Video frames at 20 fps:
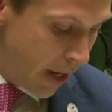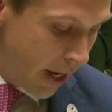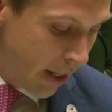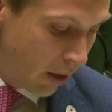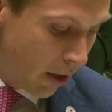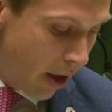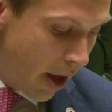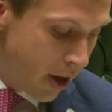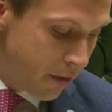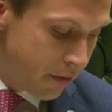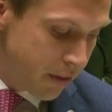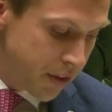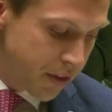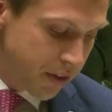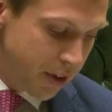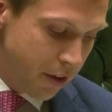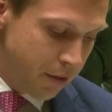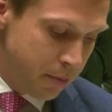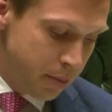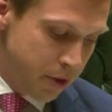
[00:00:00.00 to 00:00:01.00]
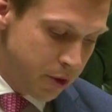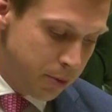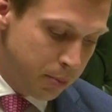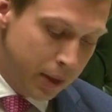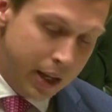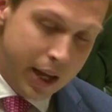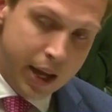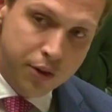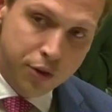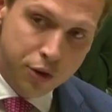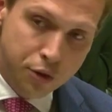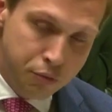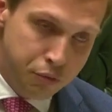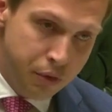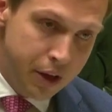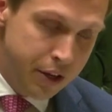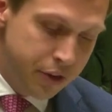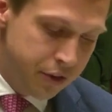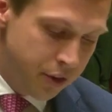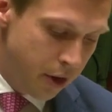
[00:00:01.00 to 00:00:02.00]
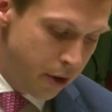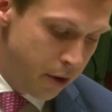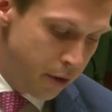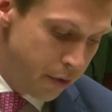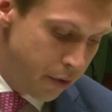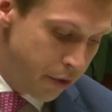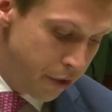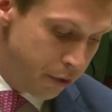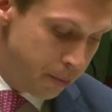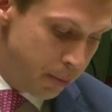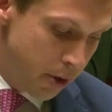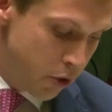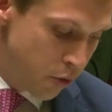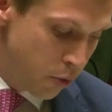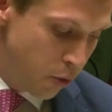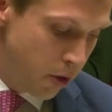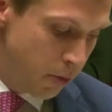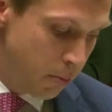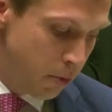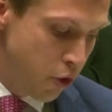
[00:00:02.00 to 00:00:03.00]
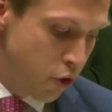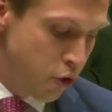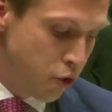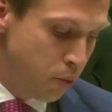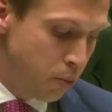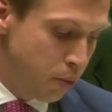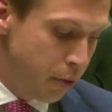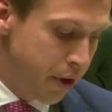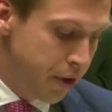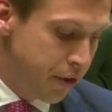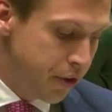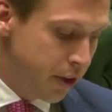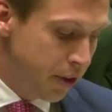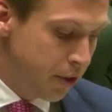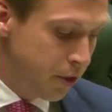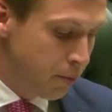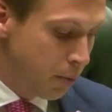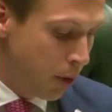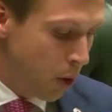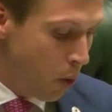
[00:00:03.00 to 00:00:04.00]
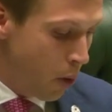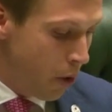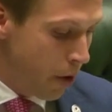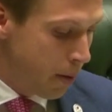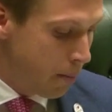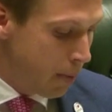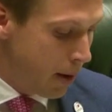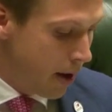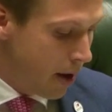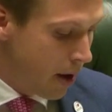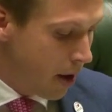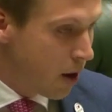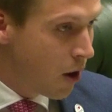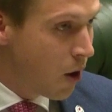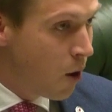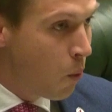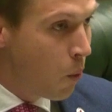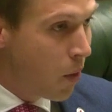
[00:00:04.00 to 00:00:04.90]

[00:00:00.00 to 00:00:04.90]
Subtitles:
In light of this government's plan to rezone the special commercial precinct of Macquarie Park